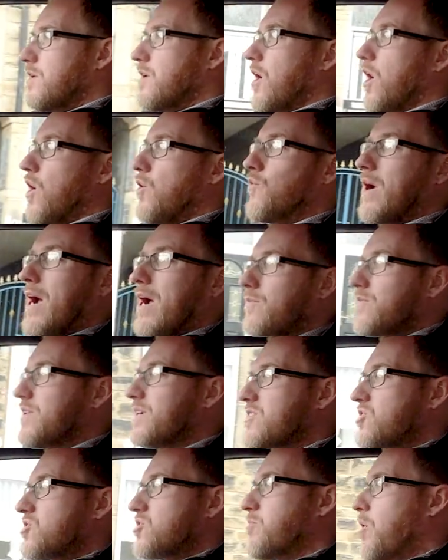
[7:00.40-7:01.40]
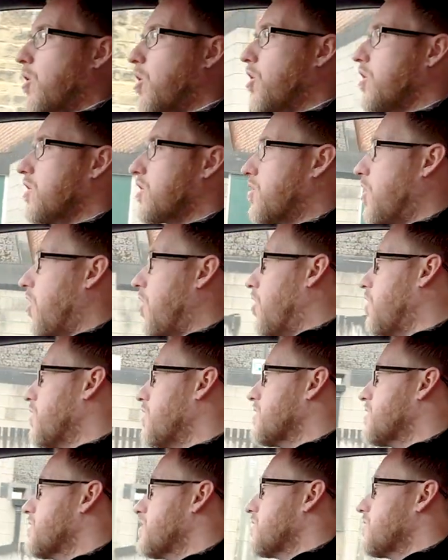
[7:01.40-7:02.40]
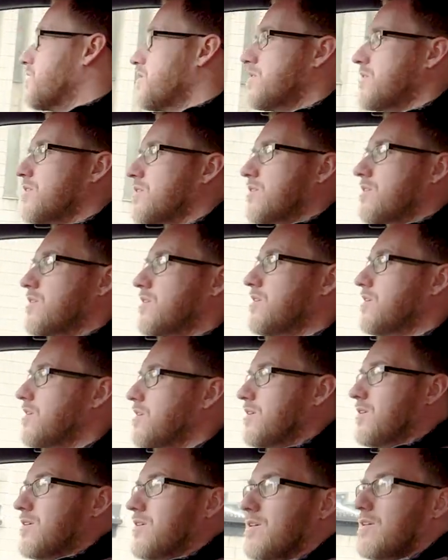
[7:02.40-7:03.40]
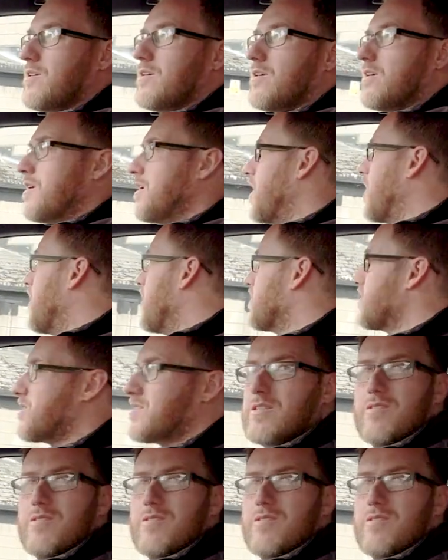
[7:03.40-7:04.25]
Around these smaller corners and